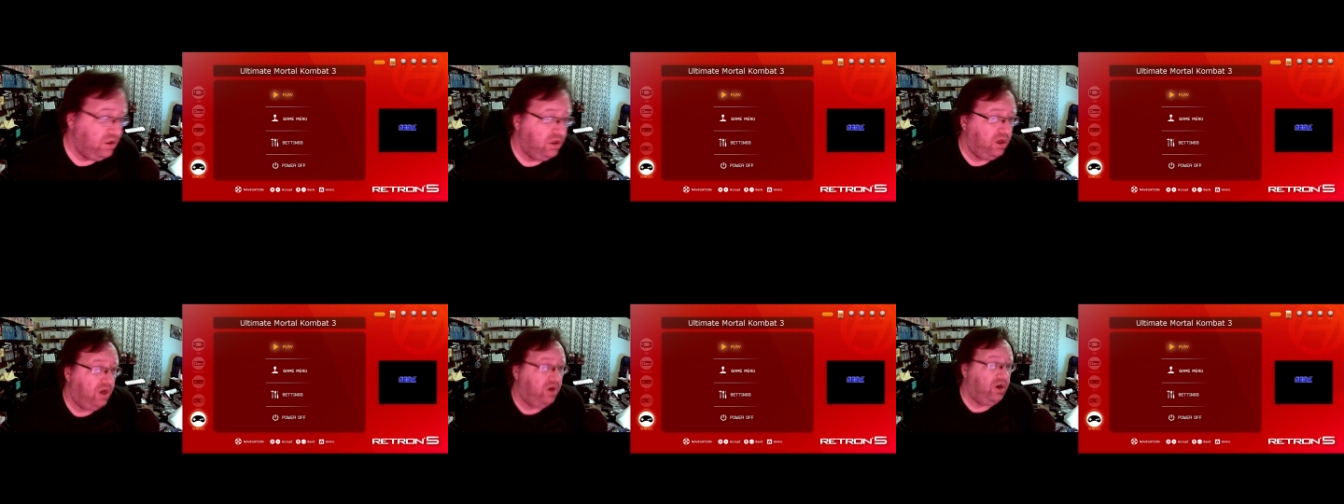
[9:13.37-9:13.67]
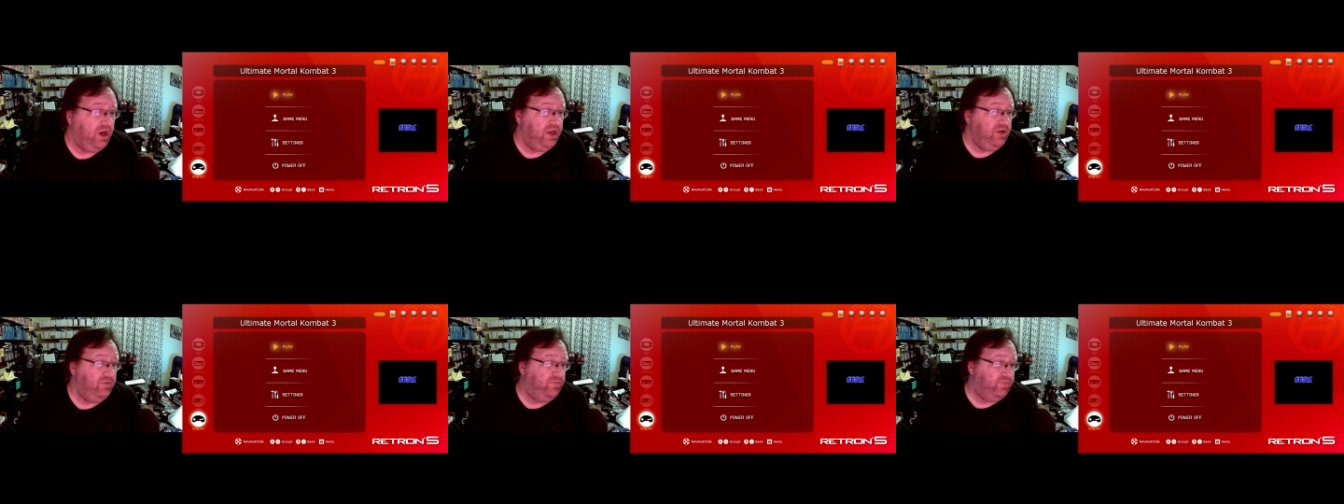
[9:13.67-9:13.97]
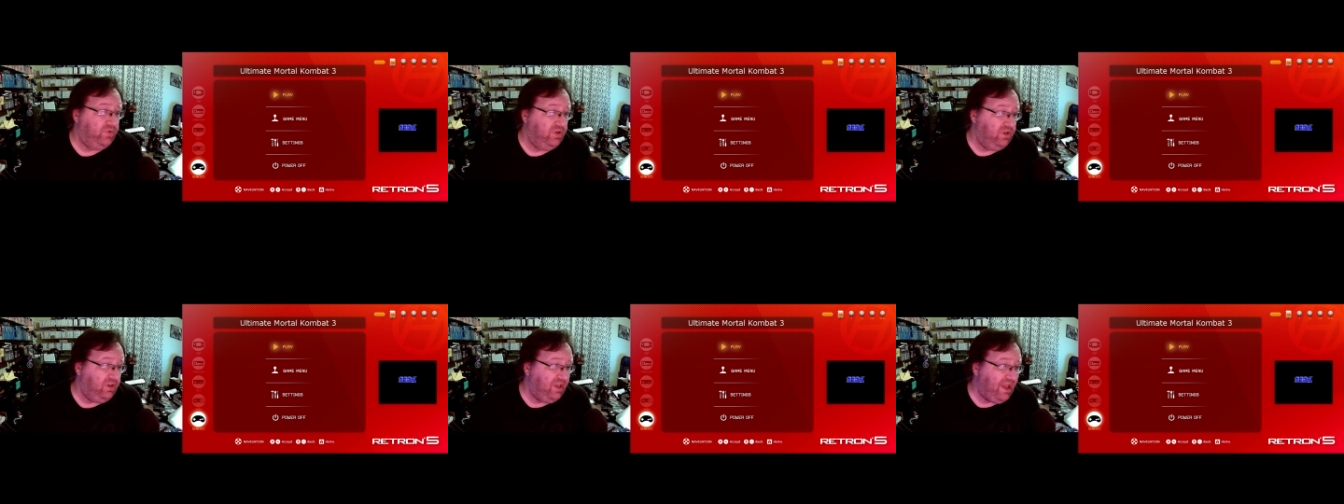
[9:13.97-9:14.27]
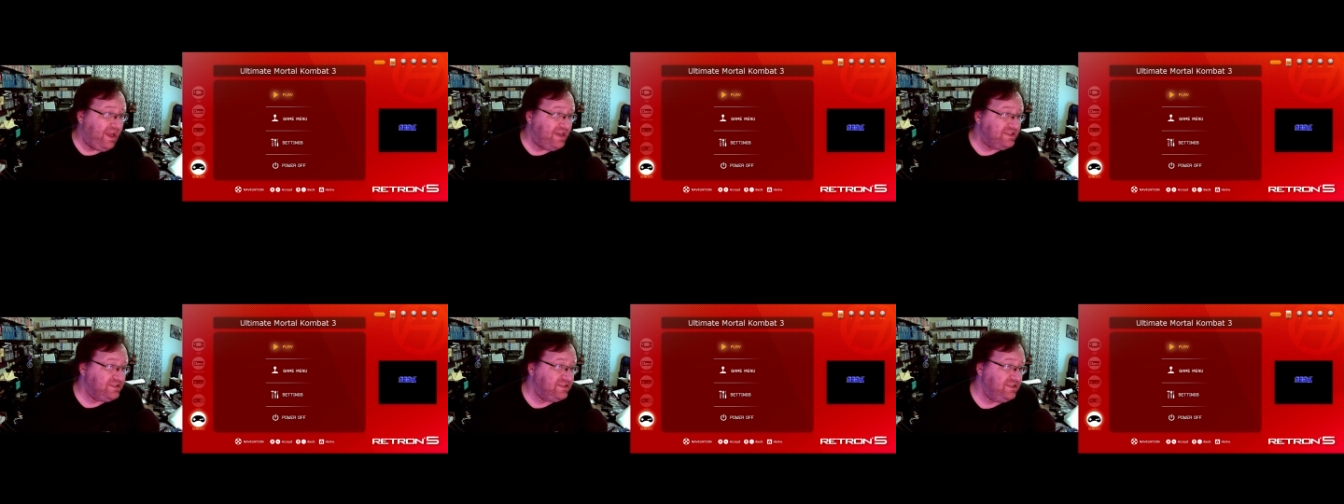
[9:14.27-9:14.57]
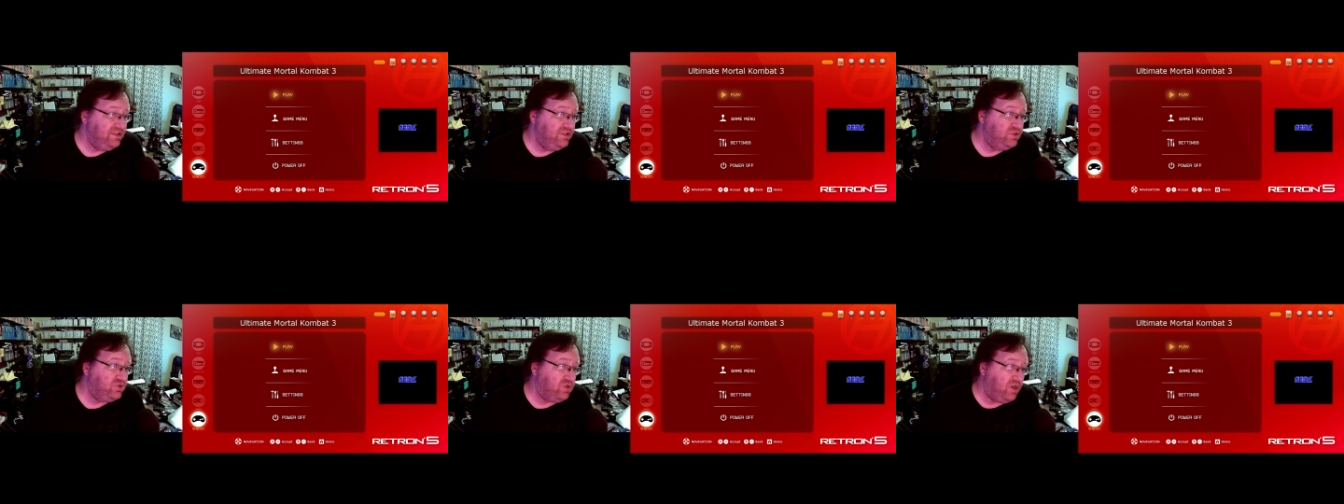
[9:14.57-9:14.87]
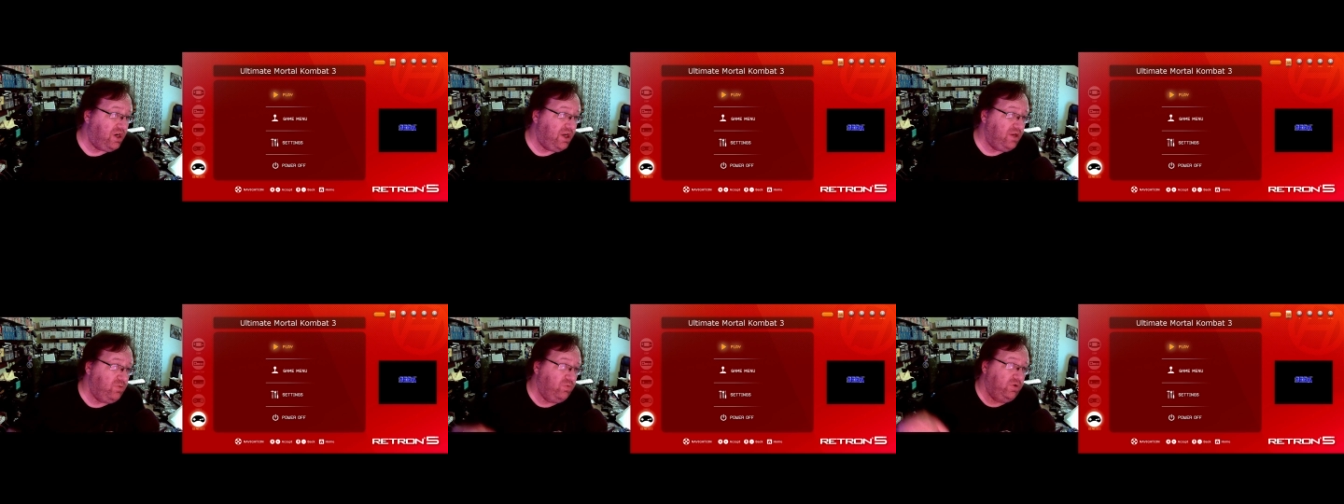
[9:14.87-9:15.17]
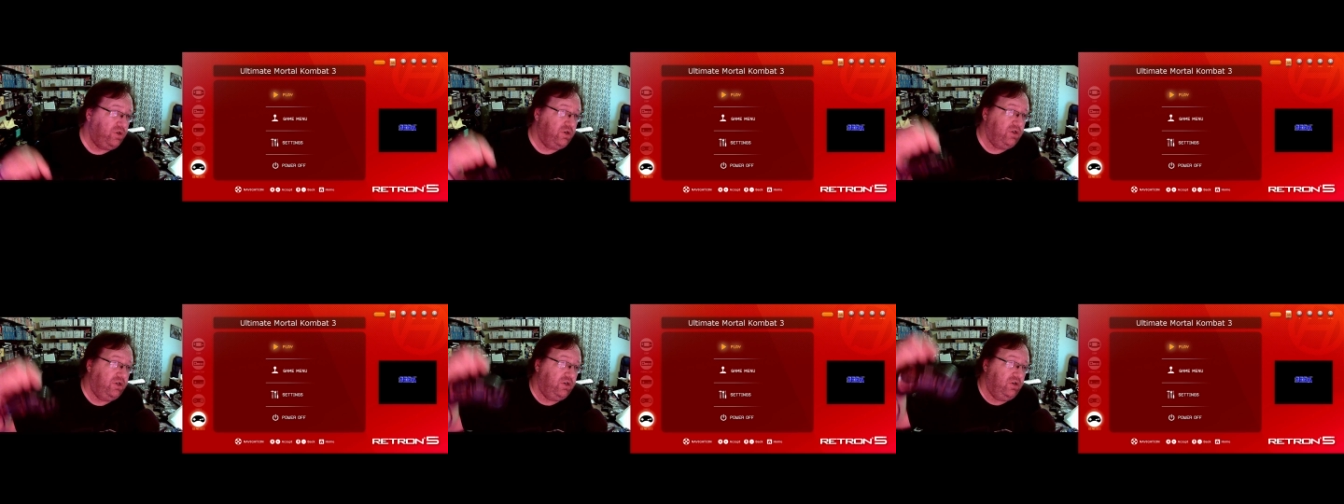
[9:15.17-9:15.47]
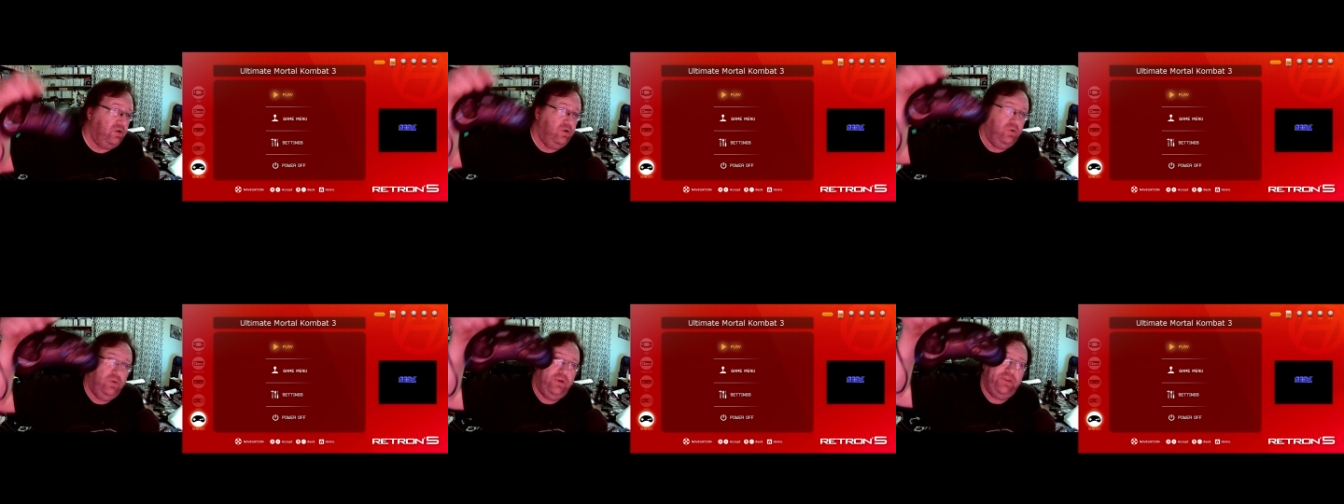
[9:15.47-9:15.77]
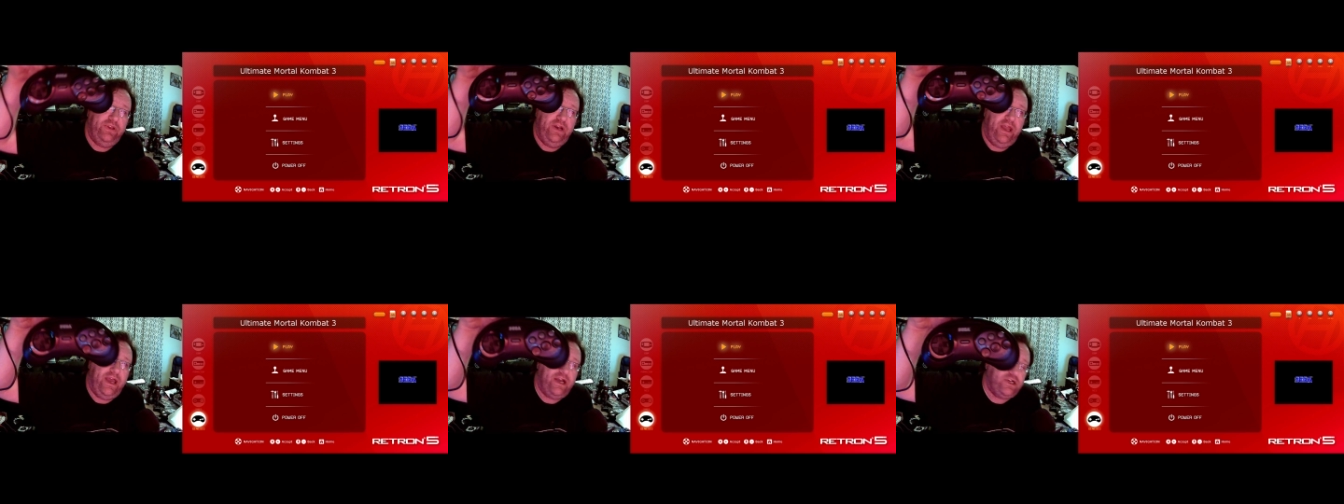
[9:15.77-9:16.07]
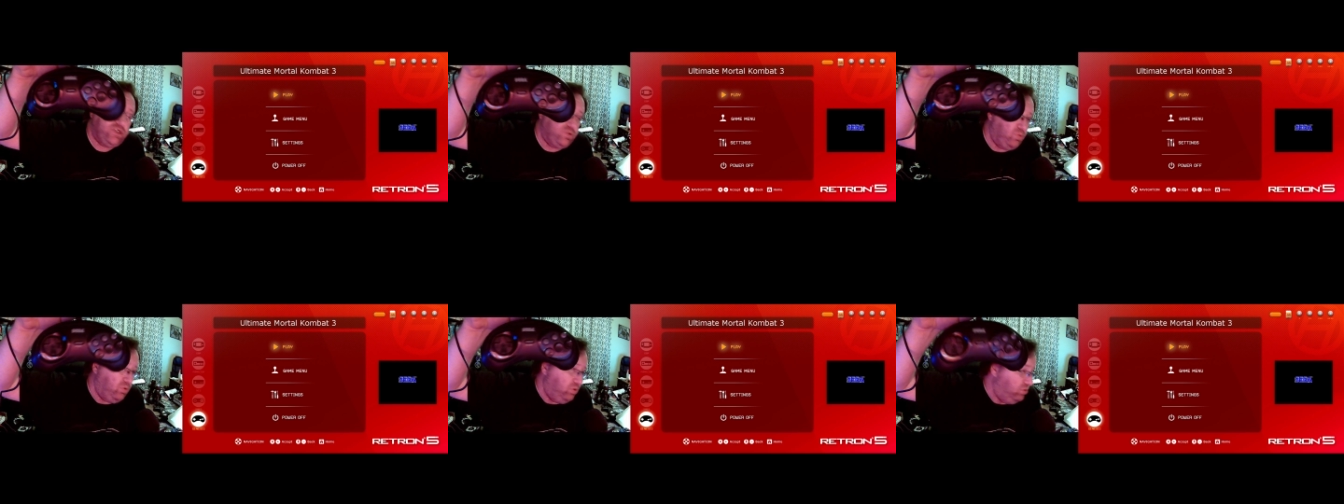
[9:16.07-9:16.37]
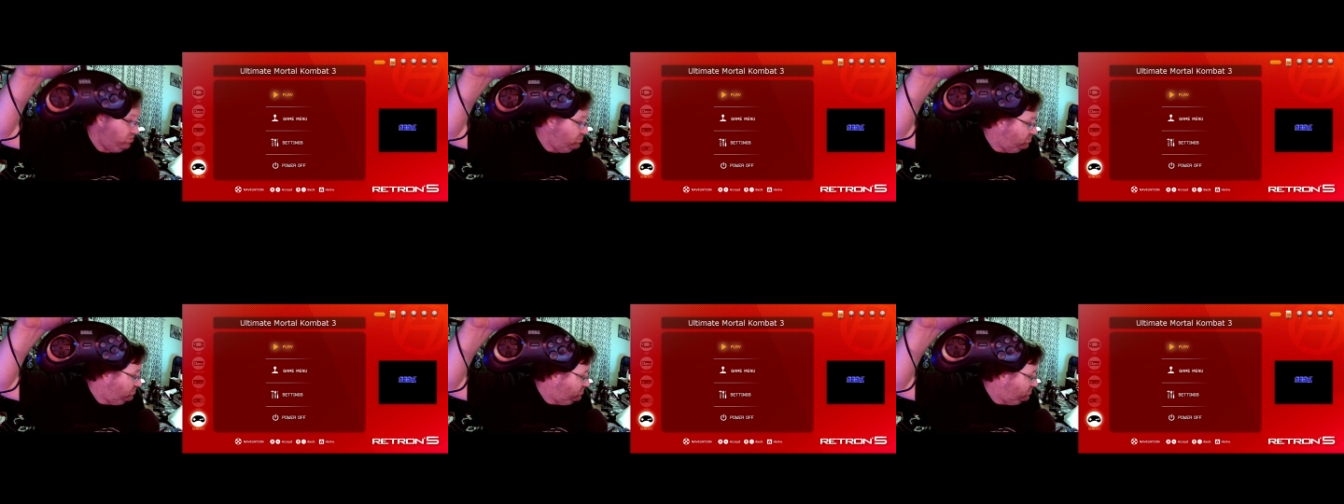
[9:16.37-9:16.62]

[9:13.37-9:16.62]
All right, for the last thing to try, we are going to go with an actual